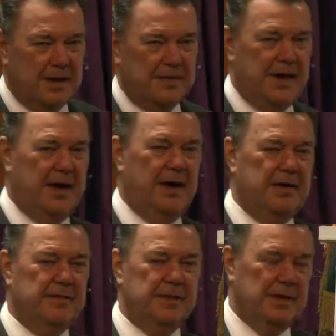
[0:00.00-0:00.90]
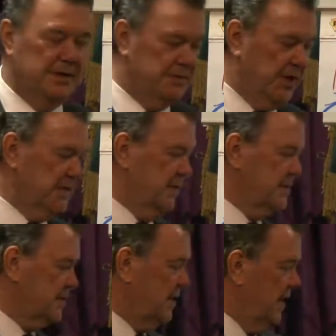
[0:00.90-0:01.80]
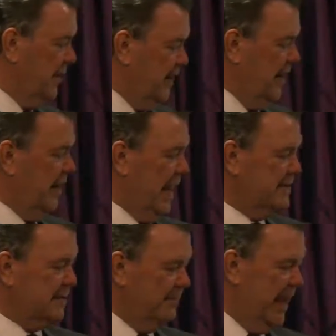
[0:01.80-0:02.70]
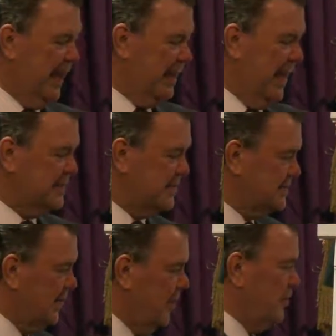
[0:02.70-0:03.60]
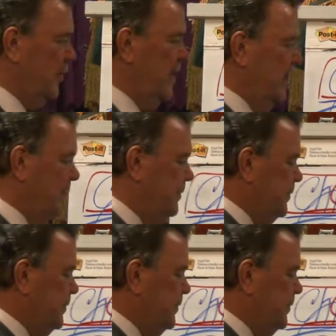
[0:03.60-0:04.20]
There, Jesus, there as a man, has his own will.